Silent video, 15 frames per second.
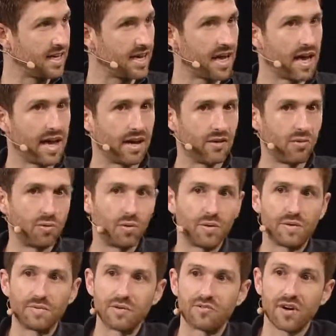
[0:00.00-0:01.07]
And what
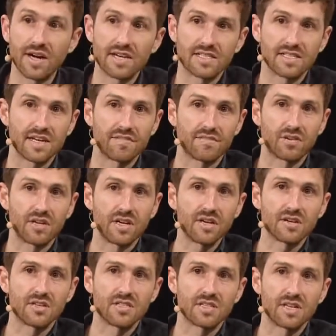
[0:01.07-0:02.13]
we've been trying to say for
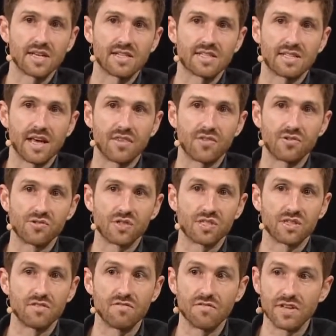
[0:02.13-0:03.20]
years is that there's this
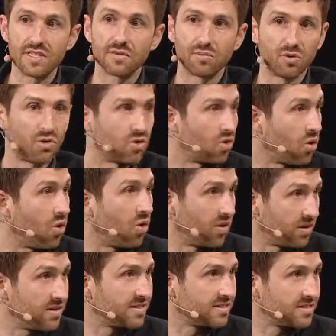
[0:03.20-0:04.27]
invisible
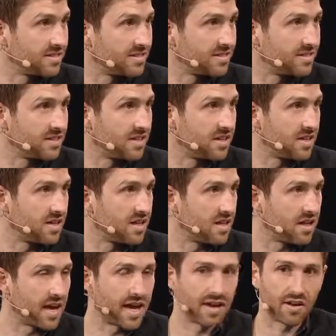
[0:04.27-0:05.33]
goal
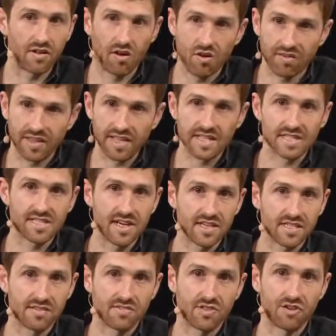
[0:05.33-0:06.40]
and all the
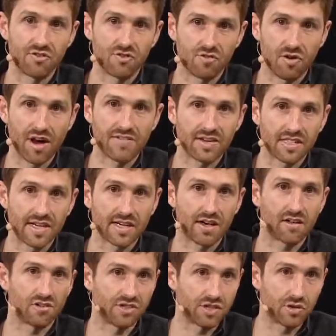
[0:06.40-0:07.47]
incentives that are driving
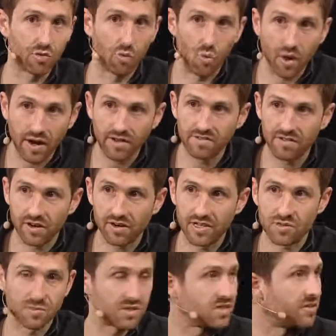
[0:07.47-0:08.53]
technology in one very
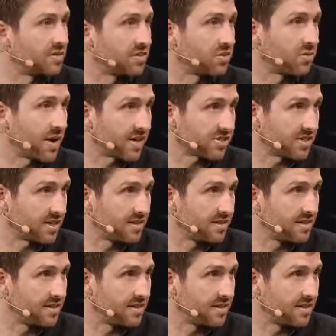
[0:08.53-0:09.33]
specific direction.